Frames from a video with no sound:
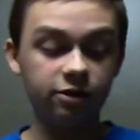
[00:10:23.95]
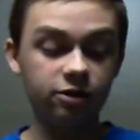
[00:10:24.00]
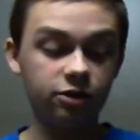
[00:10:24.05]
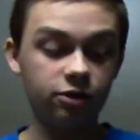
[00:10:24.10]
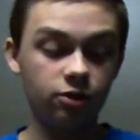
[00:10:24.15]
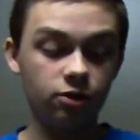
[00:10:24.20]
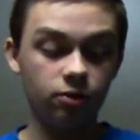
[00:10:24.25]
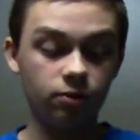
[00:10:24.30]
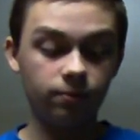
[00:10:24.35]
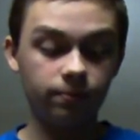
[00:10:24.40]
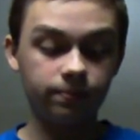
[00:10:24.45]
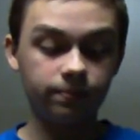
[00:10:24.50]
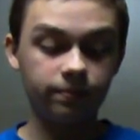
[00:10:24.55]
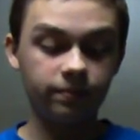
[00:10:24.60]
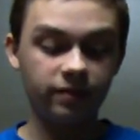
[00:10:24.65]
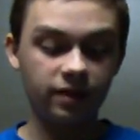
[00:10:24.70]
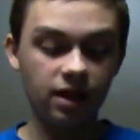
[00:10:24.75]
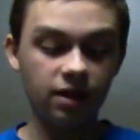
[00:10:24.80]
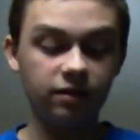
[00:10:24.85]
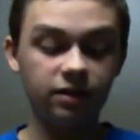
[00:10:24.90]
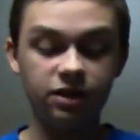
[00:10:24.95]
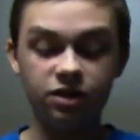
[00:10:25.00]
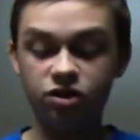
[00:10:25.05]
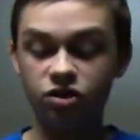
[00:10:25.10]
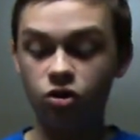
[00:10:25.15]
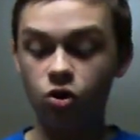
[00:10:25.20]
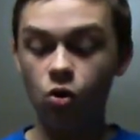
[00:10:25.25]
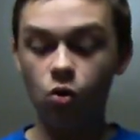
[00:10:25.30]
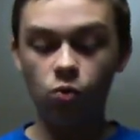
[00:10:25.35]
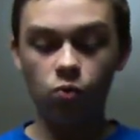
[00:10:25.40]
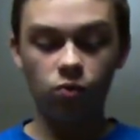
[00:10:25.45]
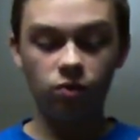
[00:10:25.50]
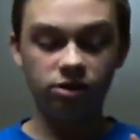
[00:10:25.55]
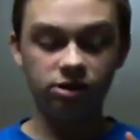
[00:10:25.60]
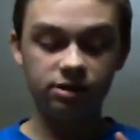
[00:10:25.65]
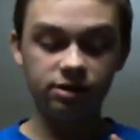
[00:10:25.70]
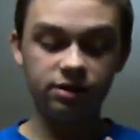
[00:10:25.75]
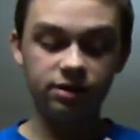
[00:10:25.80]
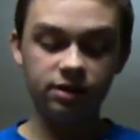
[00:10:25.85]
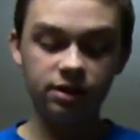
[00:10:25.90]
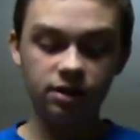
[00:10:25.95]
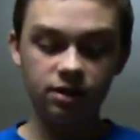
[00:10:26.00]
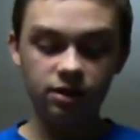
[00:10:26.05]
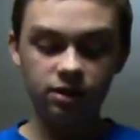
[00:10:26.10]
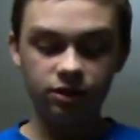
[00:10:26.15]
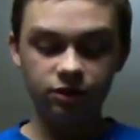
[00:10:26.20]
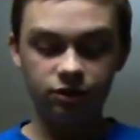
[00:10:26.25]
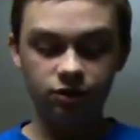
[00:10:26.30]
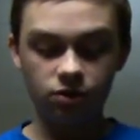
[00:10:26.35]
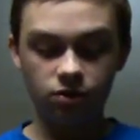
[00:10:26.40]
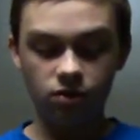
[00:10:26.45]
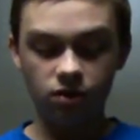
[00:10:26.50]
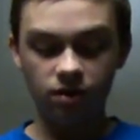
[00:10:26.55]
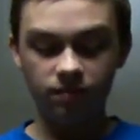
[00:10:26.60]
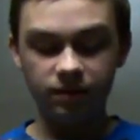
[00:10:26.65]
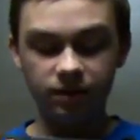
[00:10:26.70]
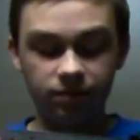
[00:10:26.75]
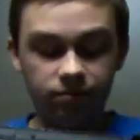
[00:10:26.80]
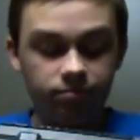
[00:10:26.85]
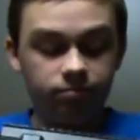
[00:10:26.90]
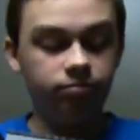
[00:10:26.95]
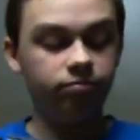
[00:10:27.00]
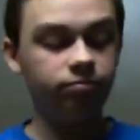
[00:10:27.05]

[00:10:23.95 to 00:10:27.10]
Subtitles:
So, at least the Colt ones. So, I mean,